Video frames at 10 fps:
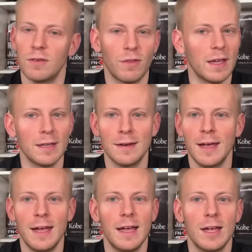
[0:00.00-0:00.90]
they can
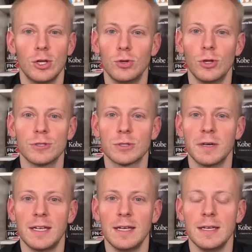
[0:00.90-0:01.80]
do those
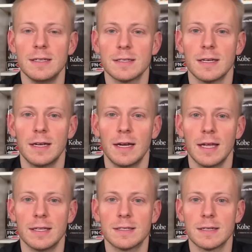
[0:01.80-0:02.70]
three keys,
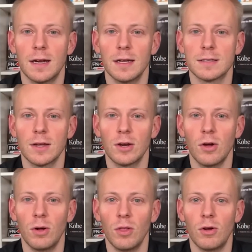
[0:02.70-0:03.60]
it's going to
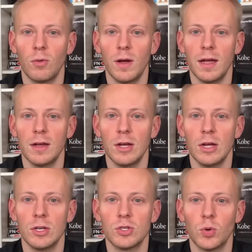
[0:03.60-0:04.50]
go a long way
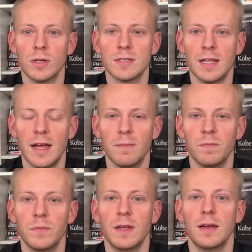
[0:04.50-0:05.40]
towards
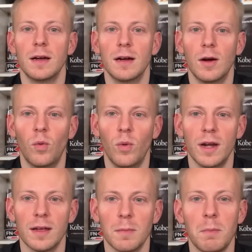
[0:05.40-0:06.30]
them
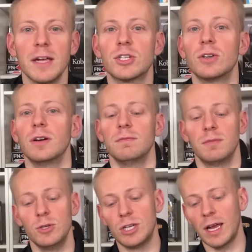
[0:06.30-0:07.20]
winning. Make sure
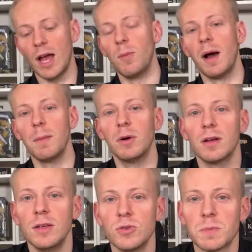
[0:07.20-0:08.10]
you check out my
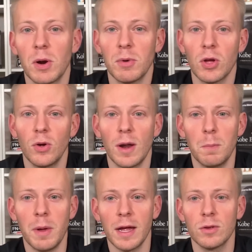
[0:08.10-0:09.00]
bookie. Use promo code
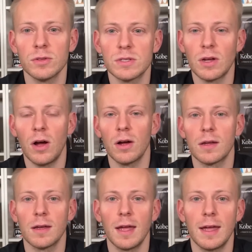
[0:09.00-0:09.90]

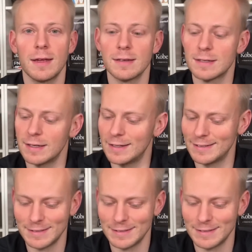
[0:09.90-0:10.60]
BengalsTalk. And,